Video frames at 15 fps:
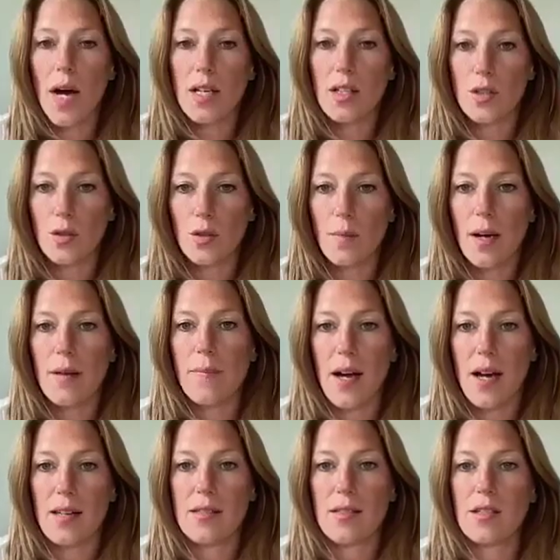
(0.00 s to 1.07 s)
I do my
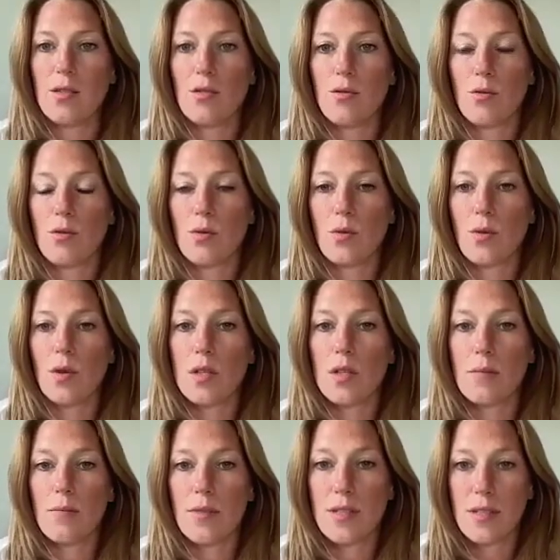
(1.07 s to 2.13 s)
best to
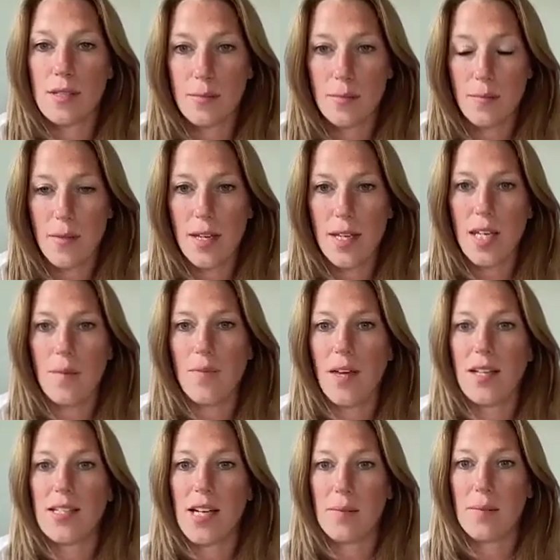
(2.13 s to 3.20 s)
keep
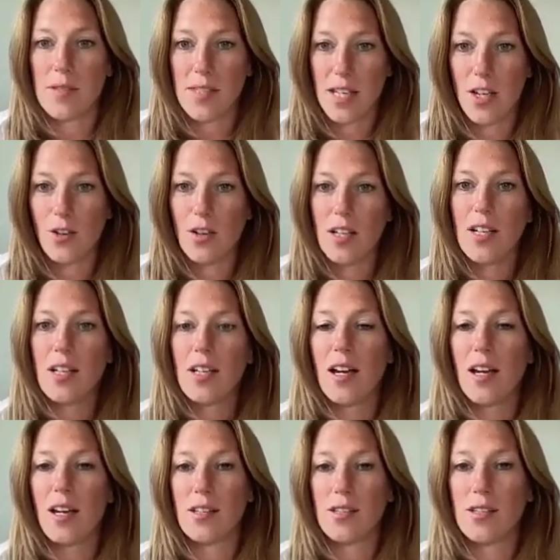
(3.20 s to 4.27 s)
that time sacred.
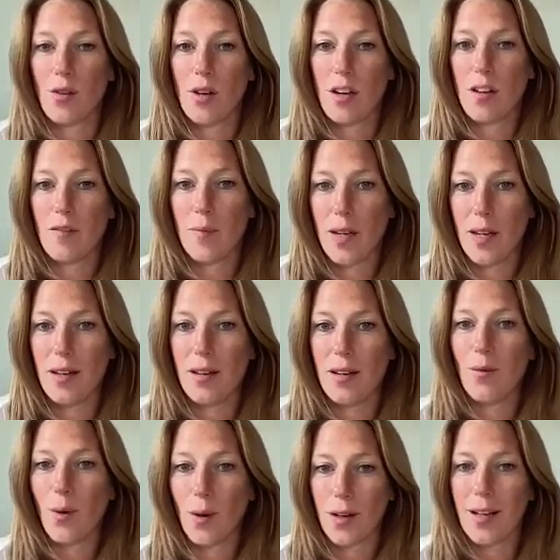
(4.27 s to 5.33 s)
And so I've
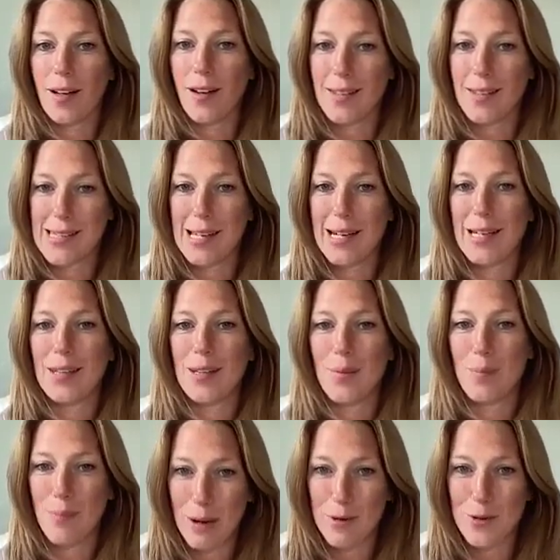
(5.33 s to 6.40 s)
been working on setting the
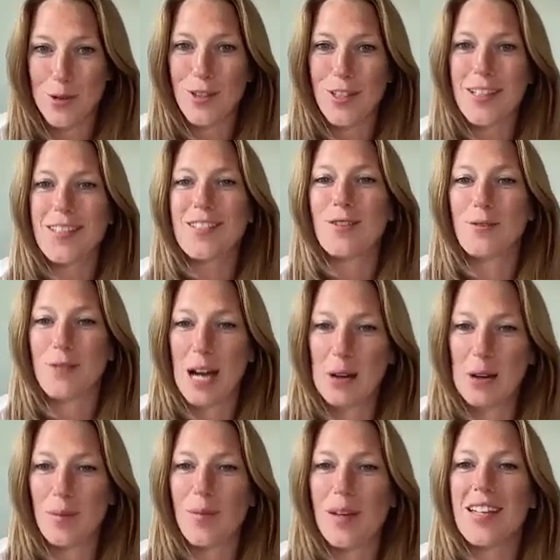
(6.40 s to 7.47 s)
boundaries
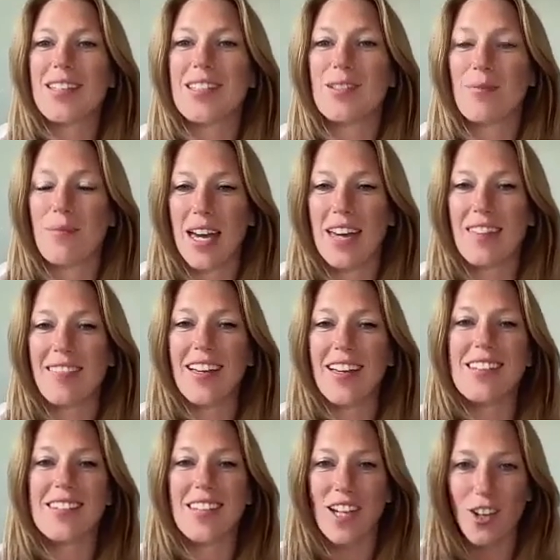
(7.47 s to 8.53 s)
around me to make
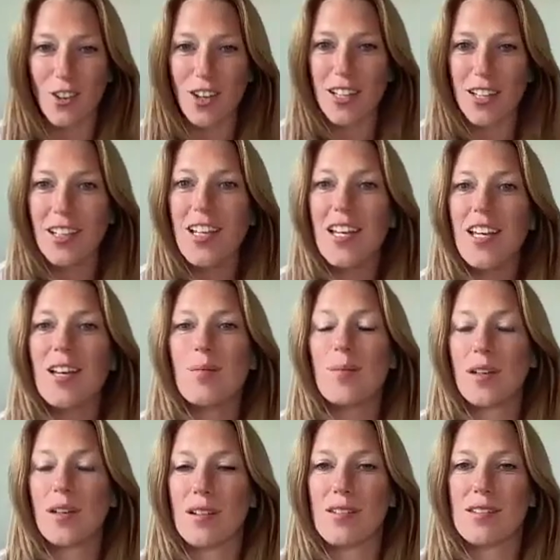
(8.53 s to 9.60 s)
that sacred.
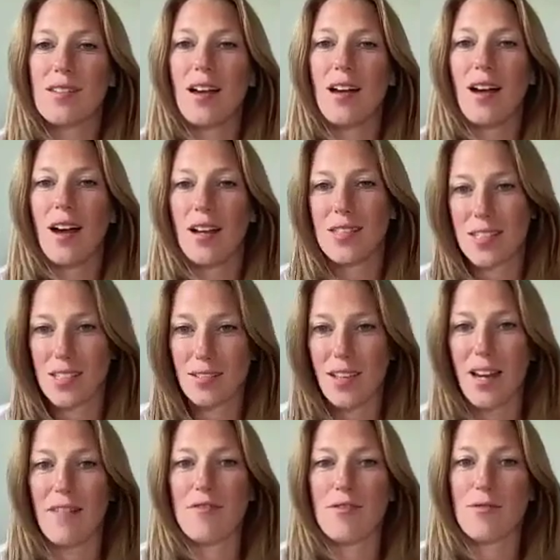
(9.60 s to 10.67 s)
because I still
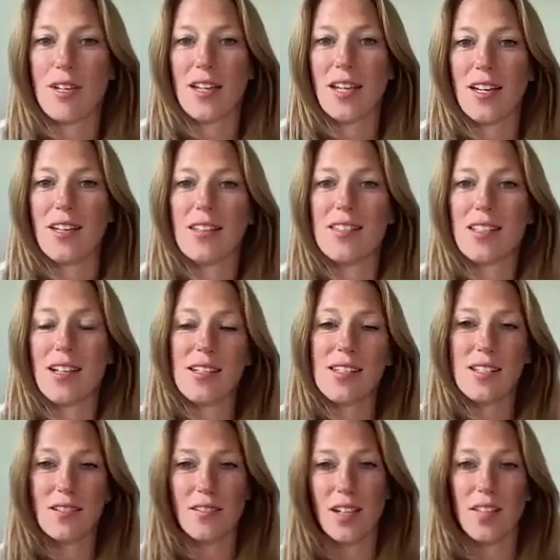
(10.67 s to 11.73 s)
have 3 kids and I
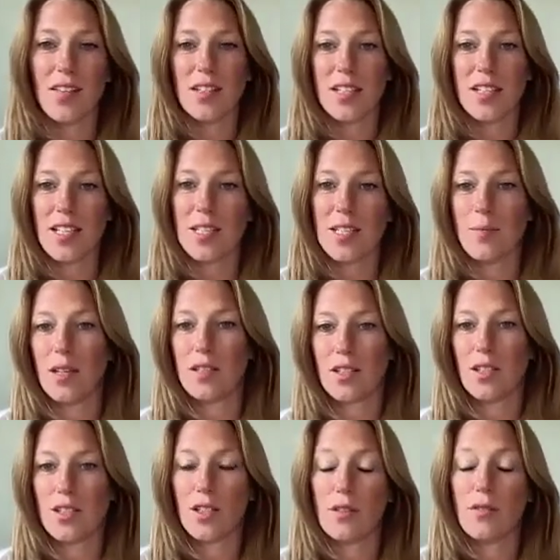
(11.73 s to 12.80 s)
still get the text
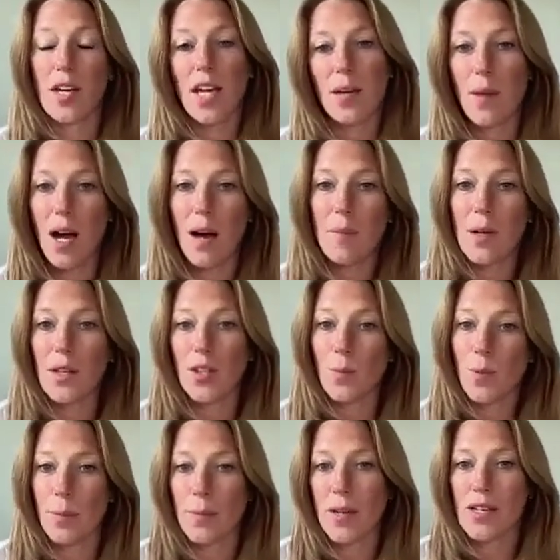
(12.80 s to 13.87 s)
message of, hey, mom, can you
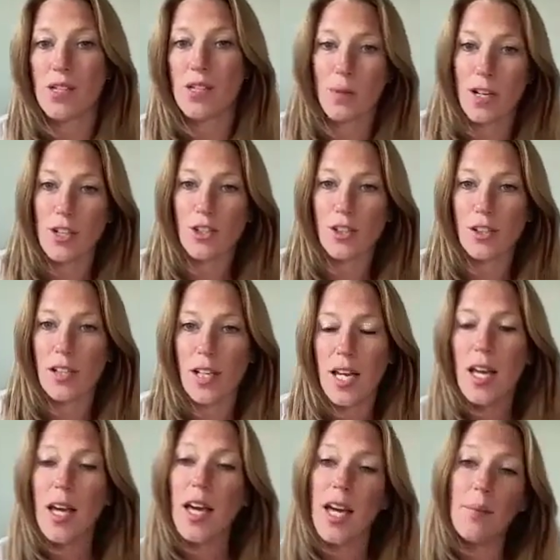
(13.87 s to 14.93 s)
bring me a sweatshirt?
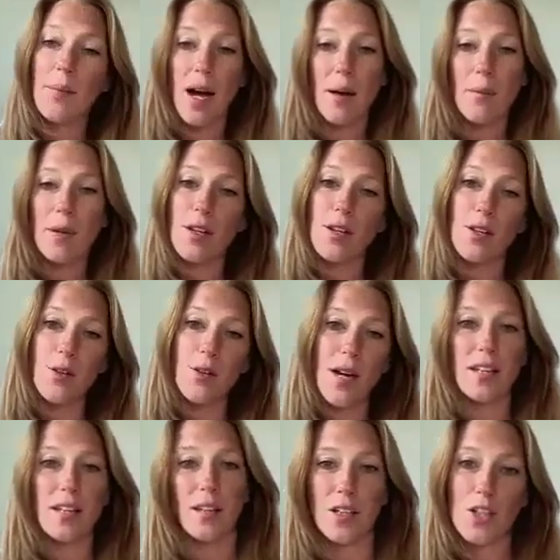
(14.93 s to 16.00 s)
Hey, mom, can you
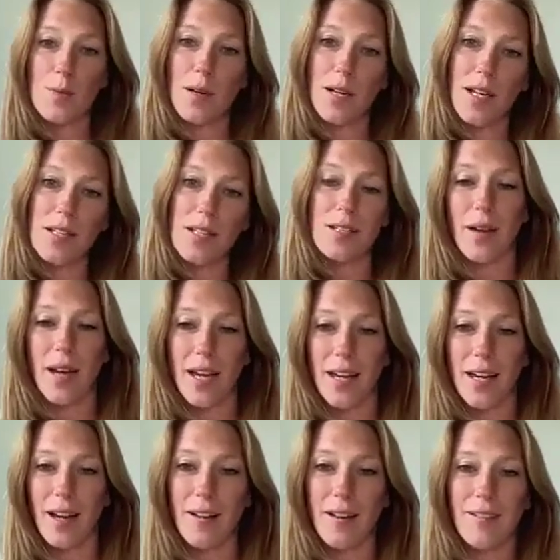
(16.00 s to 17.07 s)
add lunch money to my
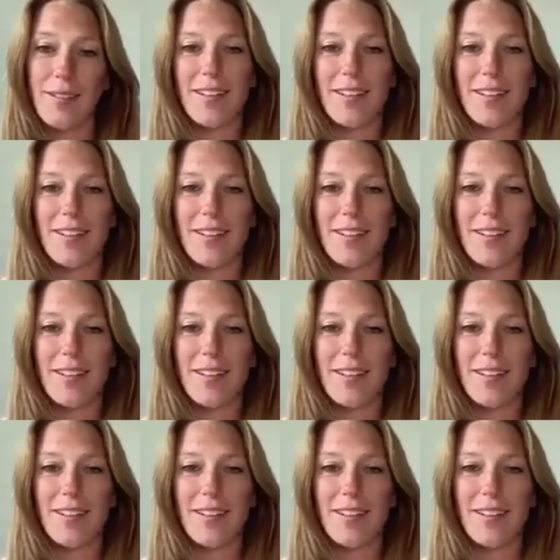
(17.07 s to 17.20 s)
account?